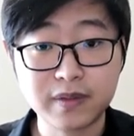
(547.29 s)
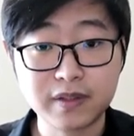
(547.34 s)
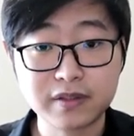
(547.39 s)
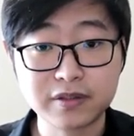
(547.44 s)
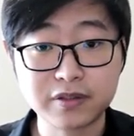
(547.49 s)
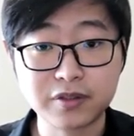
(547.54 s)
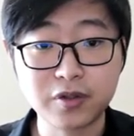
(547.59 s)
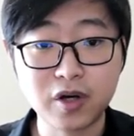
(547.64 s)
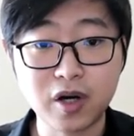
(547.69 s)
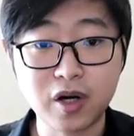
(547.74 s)

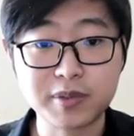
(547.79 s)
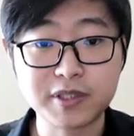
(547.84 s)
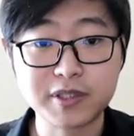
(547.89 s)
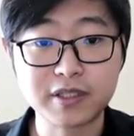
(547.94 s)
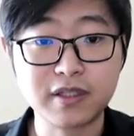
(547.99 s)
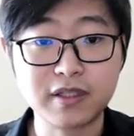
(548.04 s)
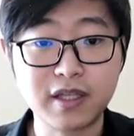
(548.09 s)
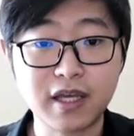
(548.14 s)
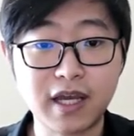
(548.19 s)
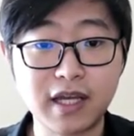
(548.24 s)
skill
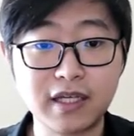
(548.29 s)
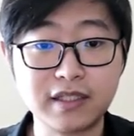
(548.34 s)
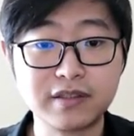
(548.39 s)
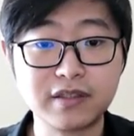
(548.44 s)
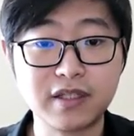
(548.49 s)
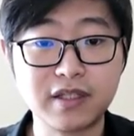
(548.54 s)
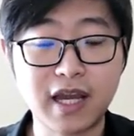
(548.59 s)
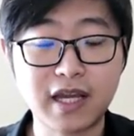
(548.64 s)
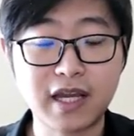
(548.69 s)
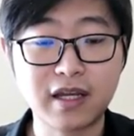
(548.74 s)
option
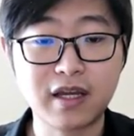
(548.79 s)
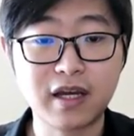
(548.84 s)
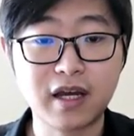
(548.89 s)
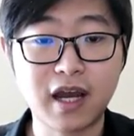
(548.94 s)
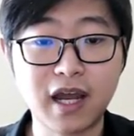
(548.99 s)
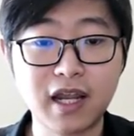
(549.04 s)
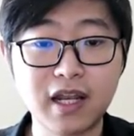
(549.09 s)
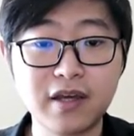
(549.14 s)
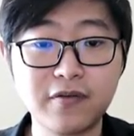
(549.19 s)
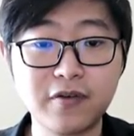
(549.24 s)
as a
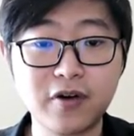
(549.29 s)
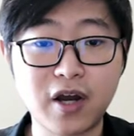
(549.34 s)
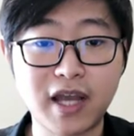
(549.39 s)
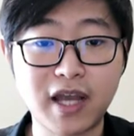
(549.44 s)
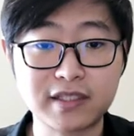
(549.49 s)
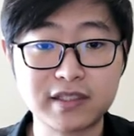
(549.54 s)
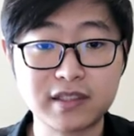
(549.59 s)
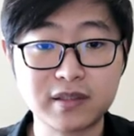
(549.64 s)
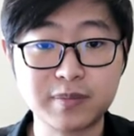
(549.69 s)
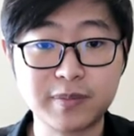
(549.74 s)
high-level
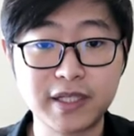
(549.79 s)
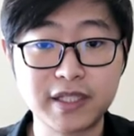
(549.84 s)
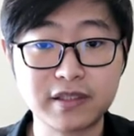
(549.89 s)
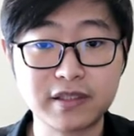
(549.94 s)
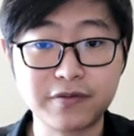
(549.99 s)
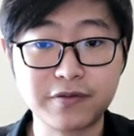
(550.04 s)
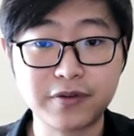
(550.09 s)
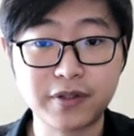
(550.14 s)
action space